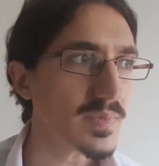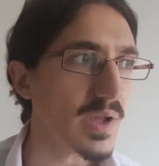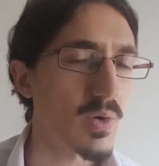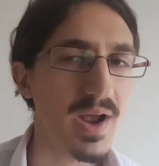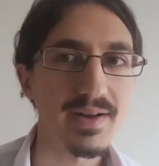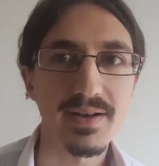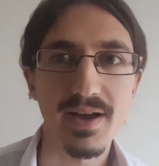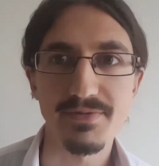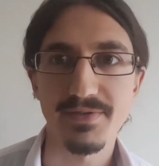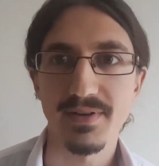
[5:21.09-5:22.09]
all right,
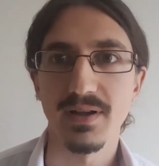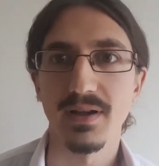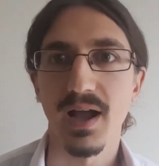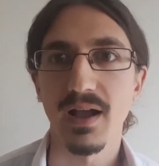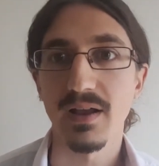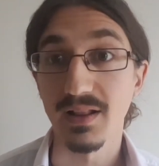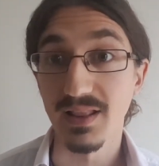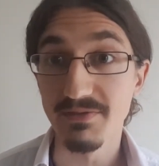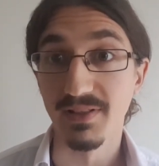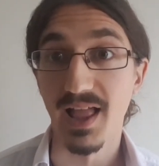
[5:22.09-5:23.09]
enough. I gotta
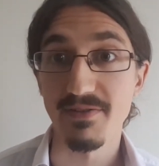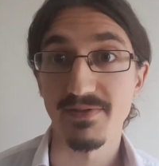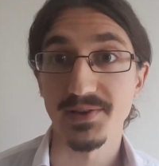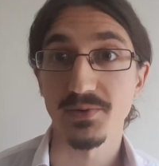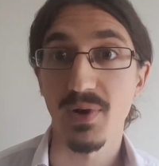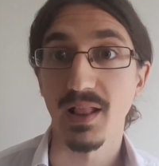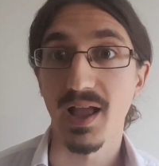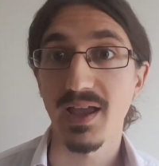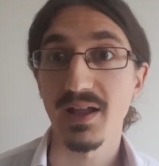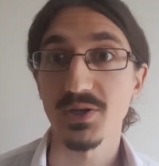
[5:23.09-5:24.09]
live life as well. I
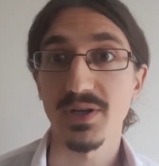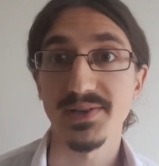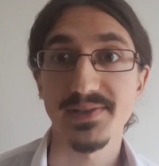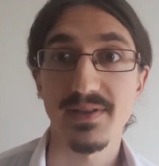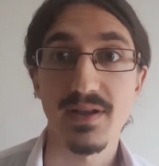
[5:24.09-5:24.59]
can't just